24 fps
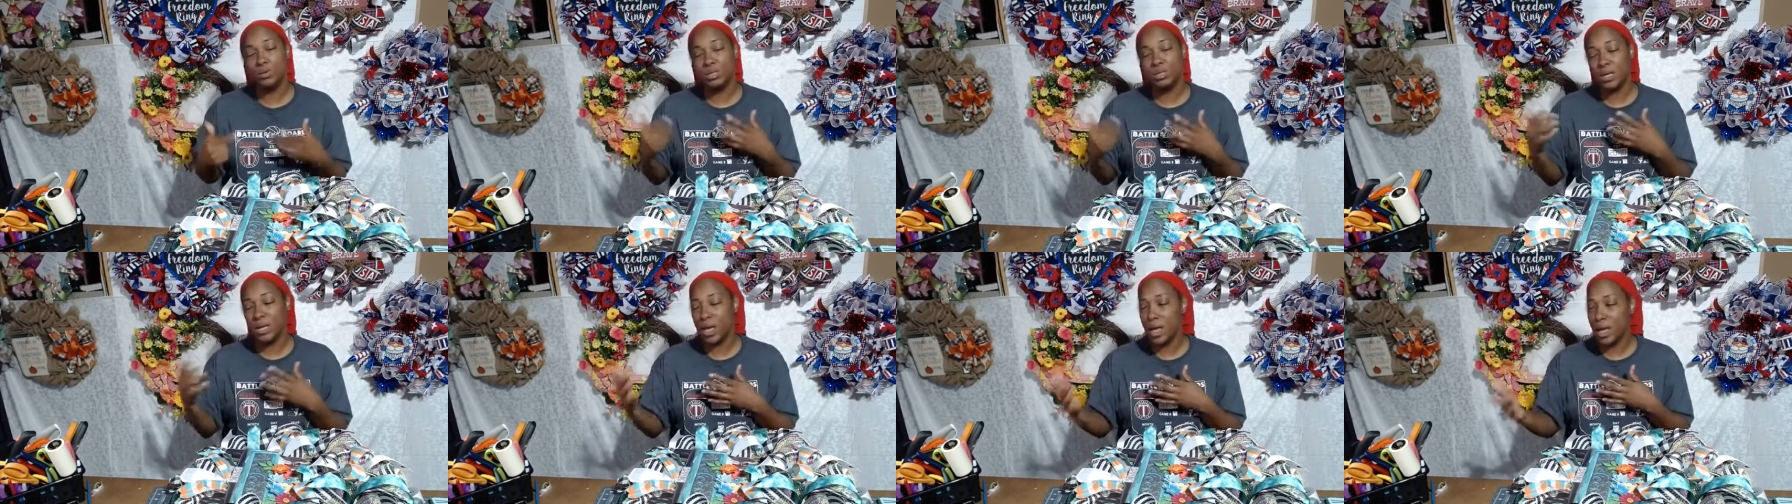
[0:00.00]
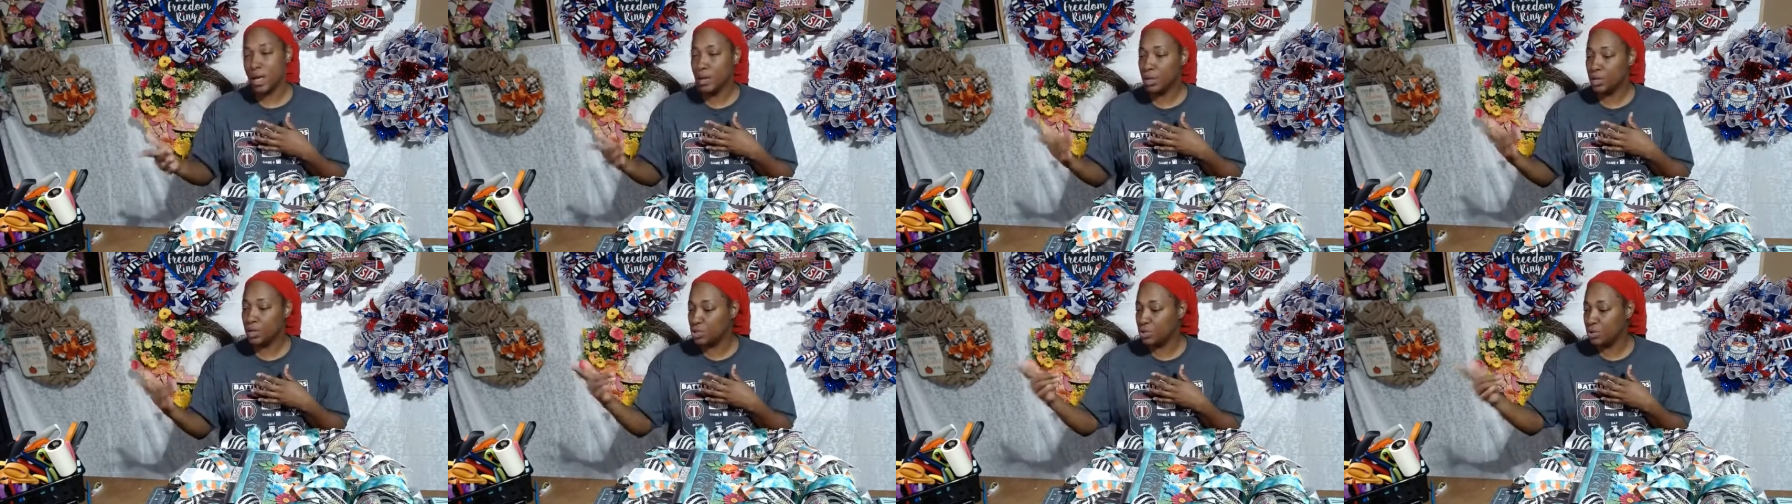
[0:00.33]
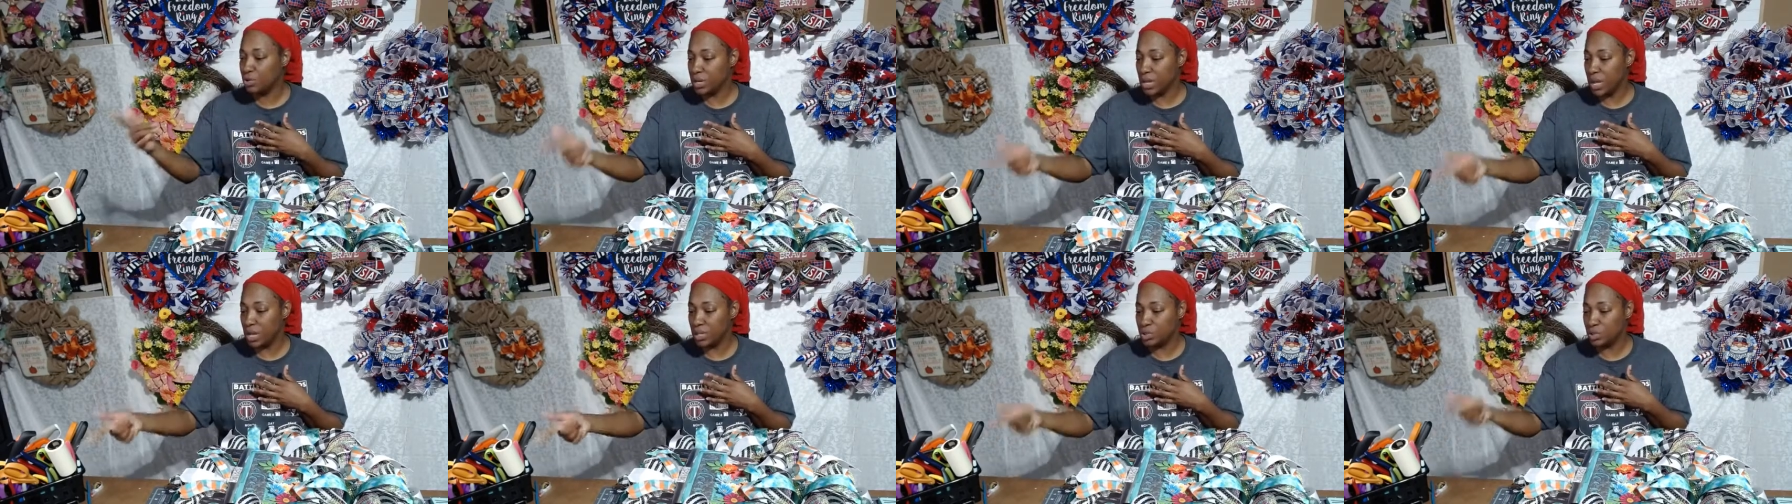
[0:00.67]
Say, hey
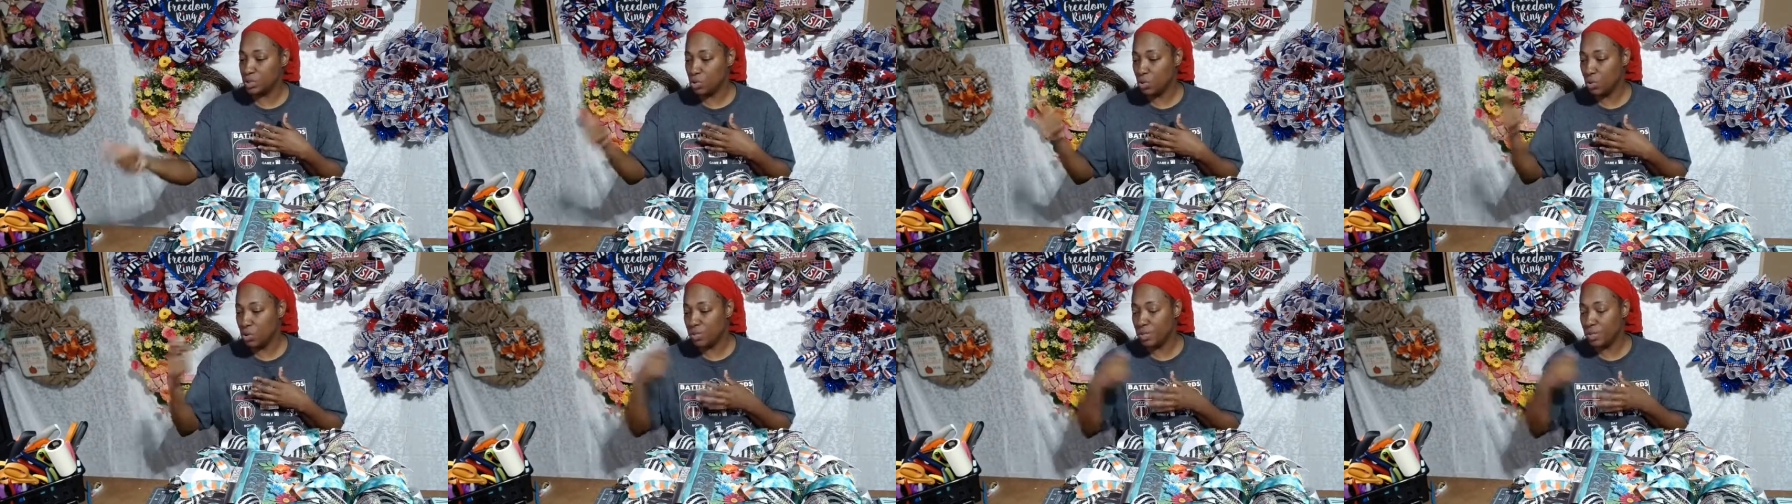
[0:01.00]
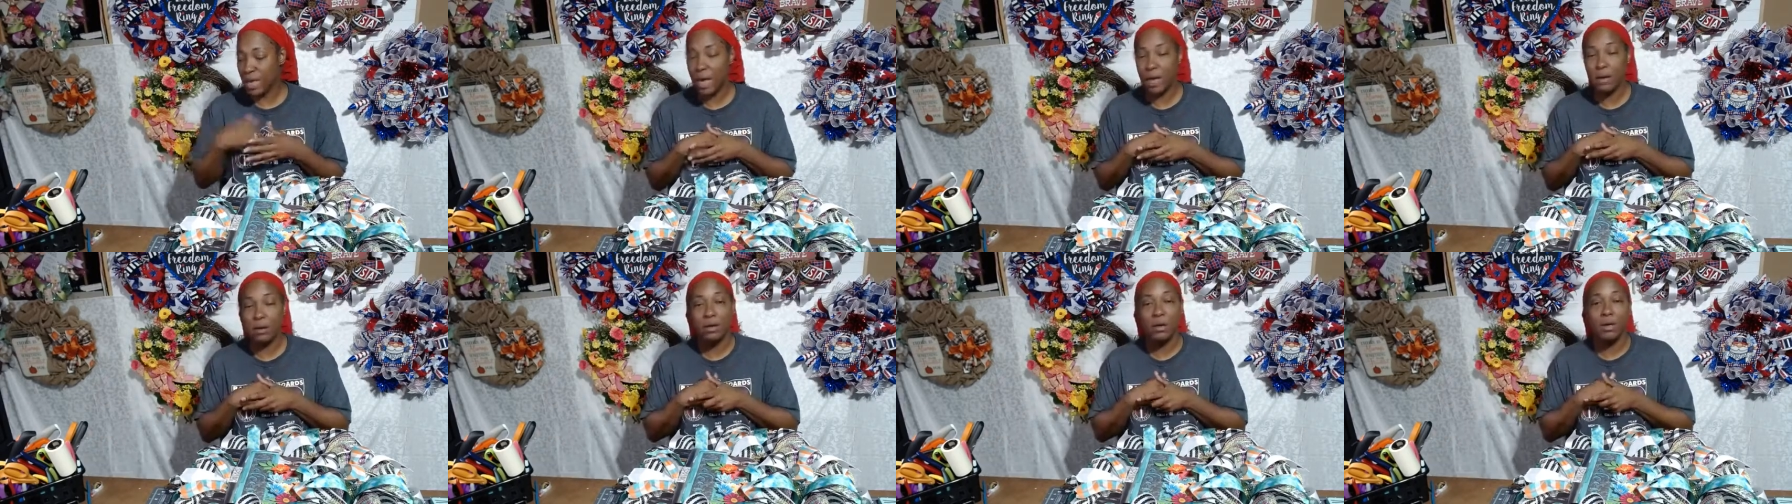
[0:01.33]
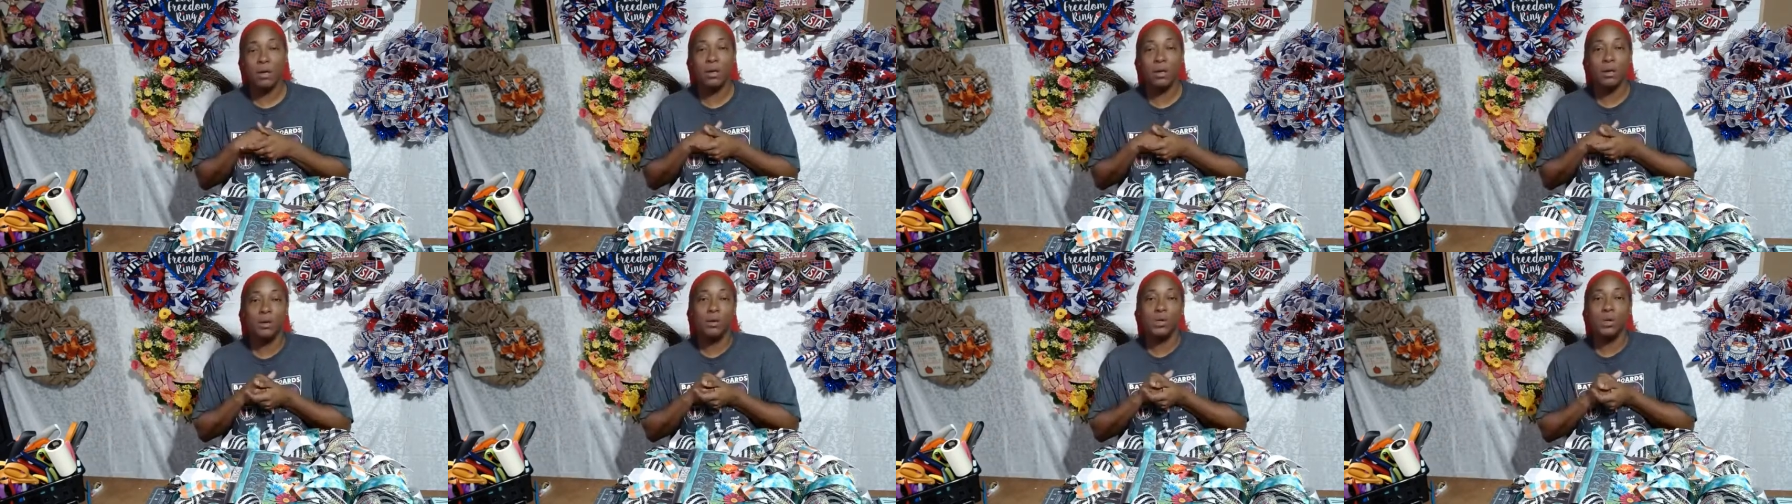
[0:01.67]
Katrina, I saw that,
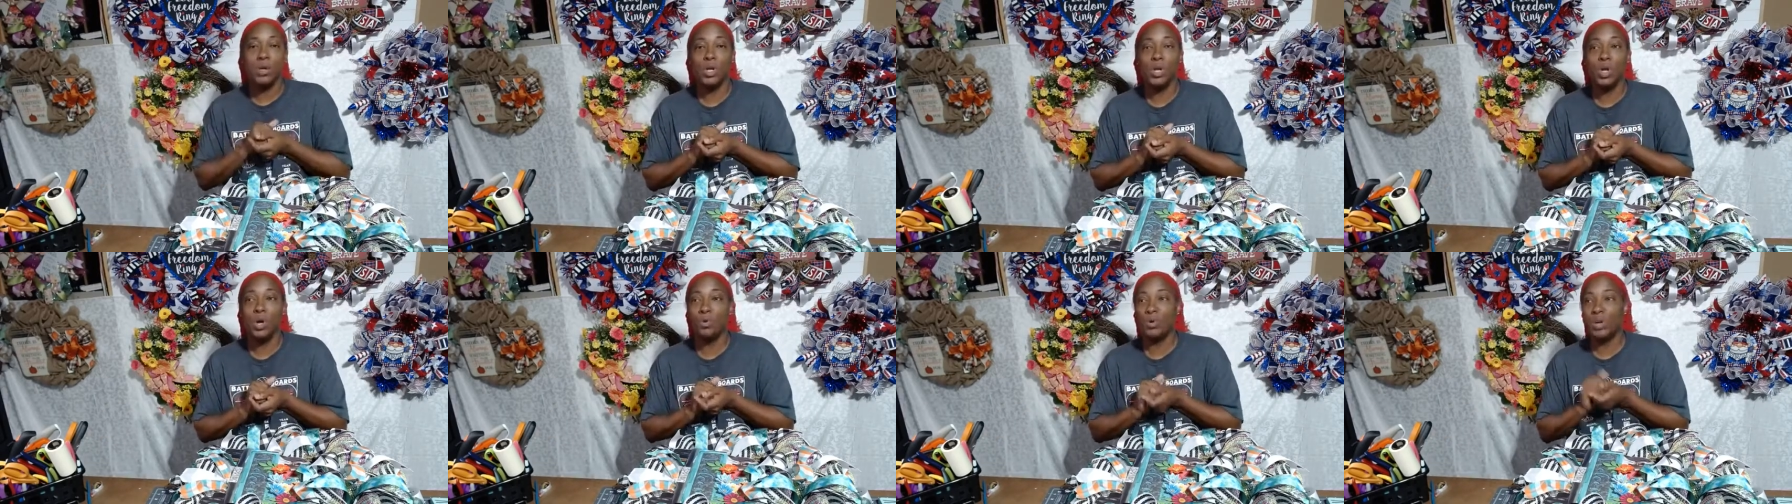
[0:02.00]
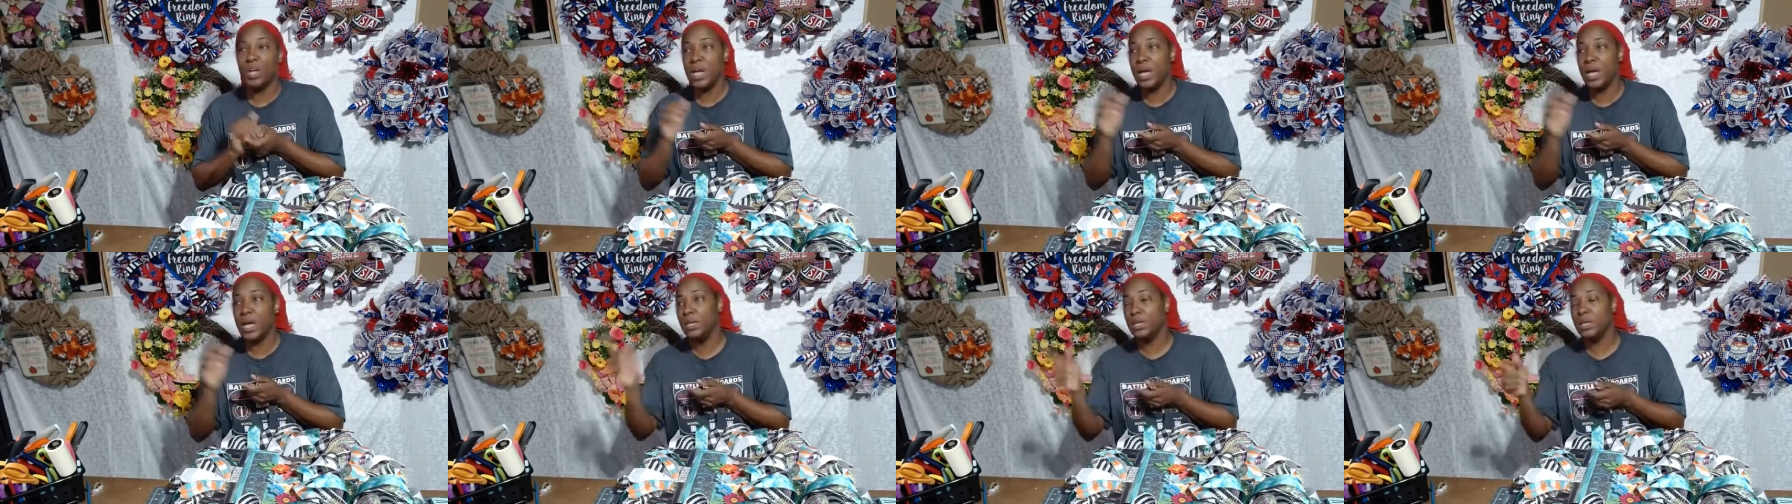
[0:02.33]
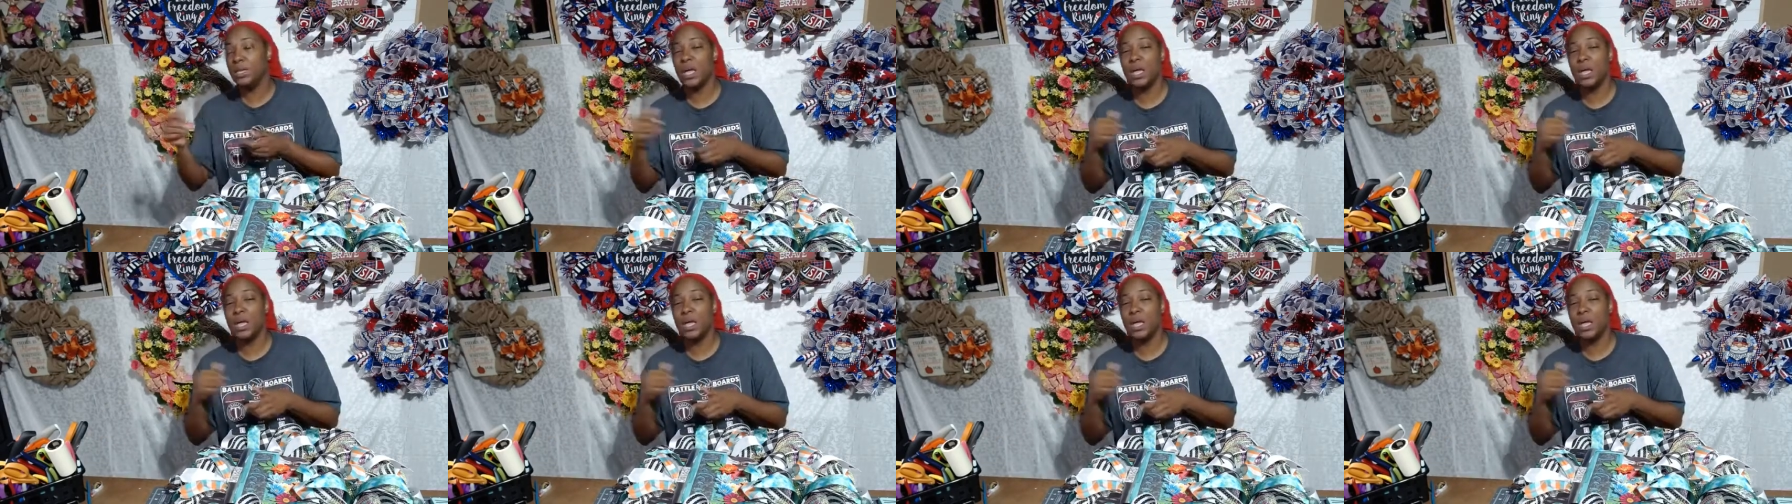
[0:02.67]
candy